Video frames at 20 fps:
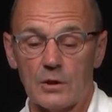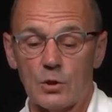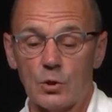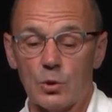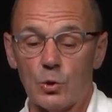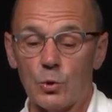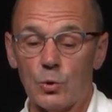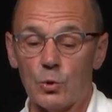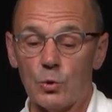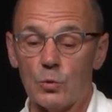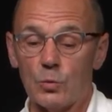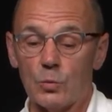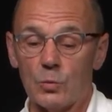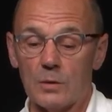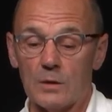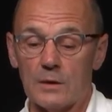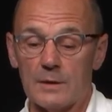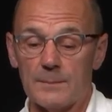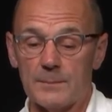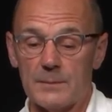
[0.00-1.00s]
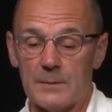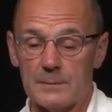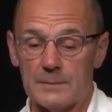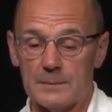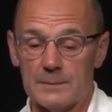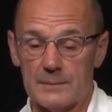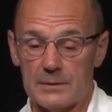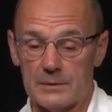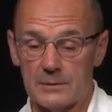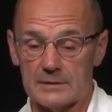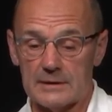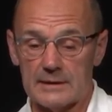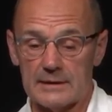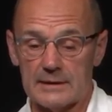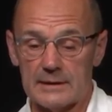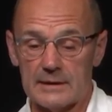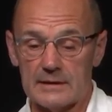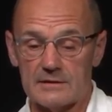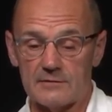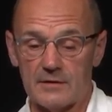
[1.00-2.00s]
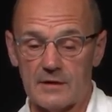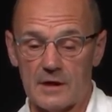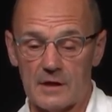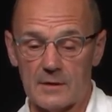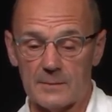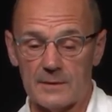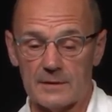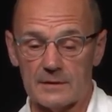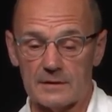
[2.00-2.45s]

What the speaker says: who were building and developing